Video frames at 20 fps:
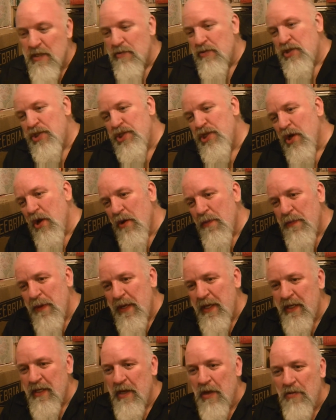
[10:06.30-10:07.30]
little
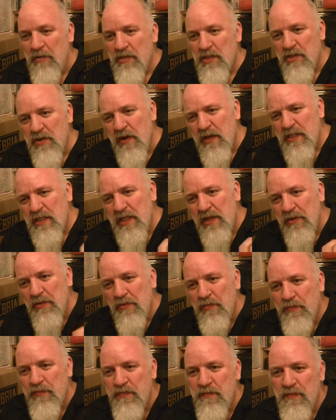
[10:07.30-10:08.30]
sherbety notes, nice
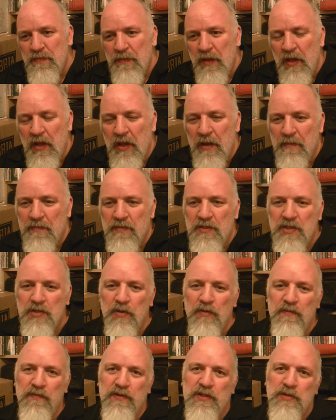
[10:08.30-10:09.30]
little um,
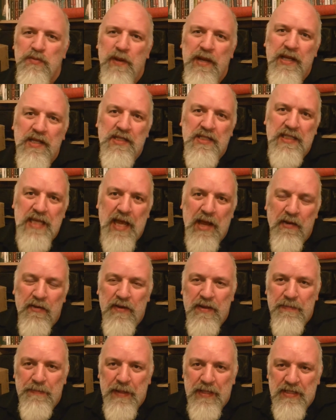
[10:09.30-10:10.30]
sort of sweet and
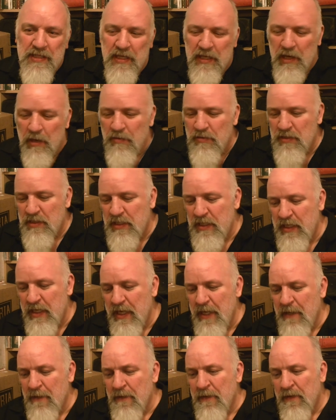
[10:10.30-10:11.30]
soury bitter notes in
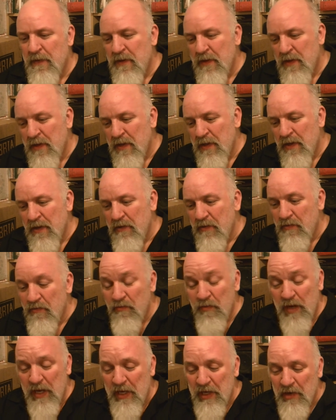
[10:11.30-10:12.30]
there.
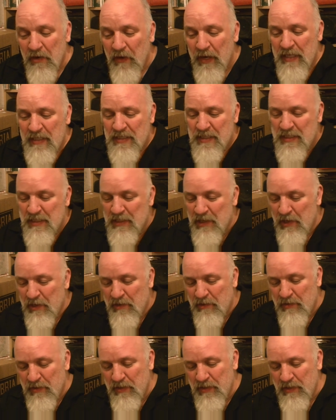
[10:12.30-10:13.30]
Really nice. I,
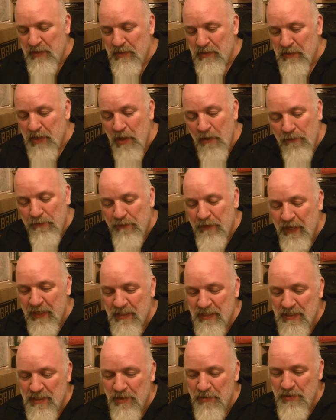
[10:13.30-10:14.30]
I think
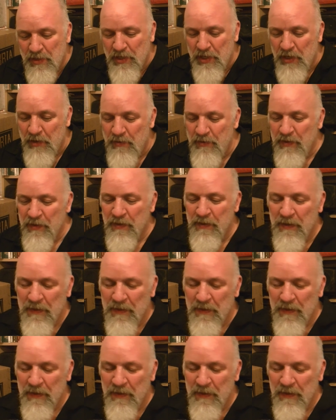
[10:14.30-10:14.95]
that's so cute.